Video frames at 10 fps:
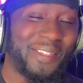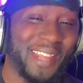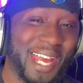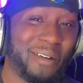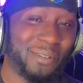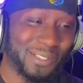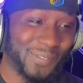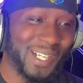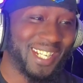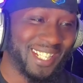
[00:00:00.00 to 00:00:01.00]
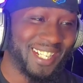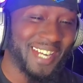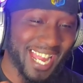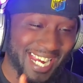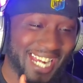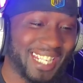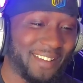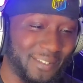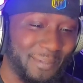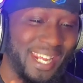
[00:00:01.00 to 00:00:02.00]
That was funny. I got to
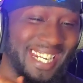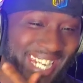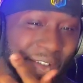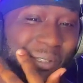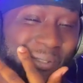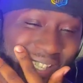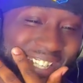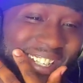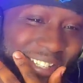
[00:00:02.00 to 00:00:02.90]
give him that. That was funny.